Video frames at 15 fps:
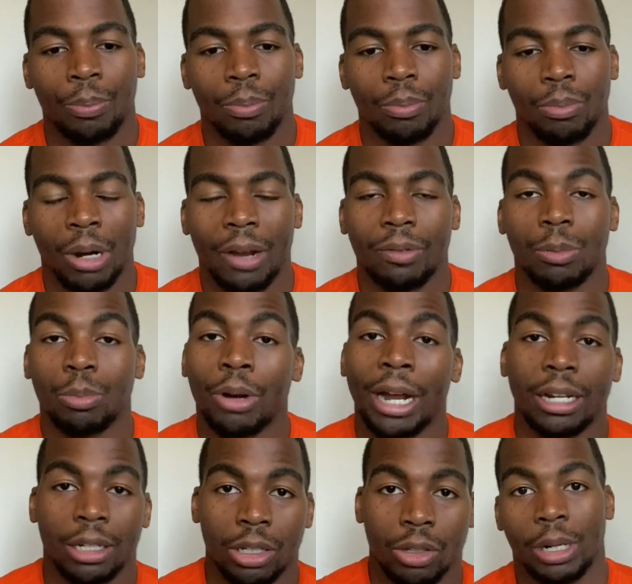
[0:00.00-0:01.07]
private
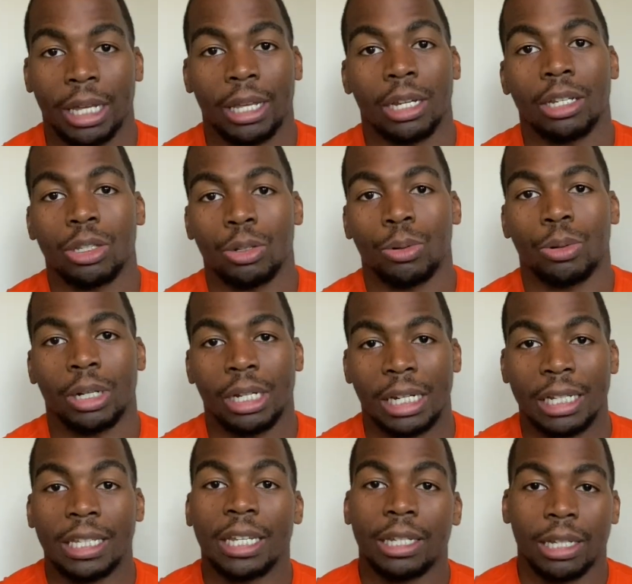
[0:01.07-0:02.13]
practice when they get into an
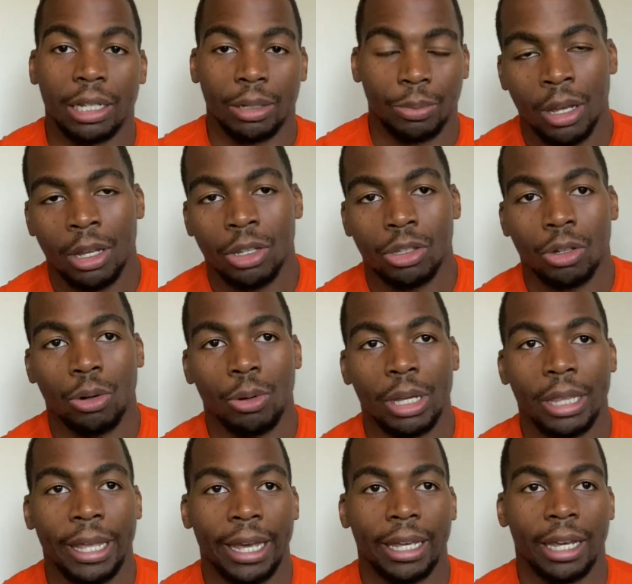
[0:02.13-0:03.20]
attending. So in
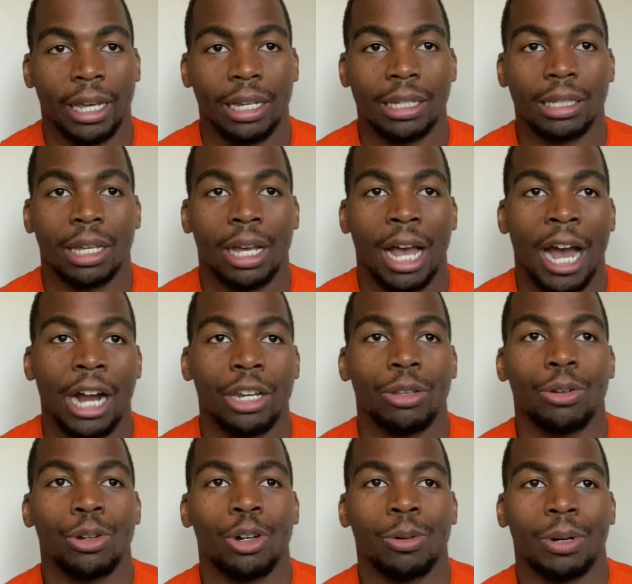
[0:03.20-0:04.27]
that case, how do you
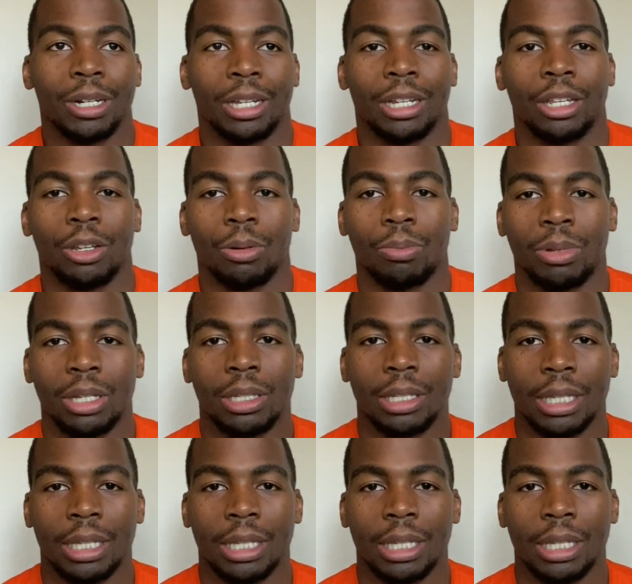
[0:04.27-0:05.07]
go about getting your business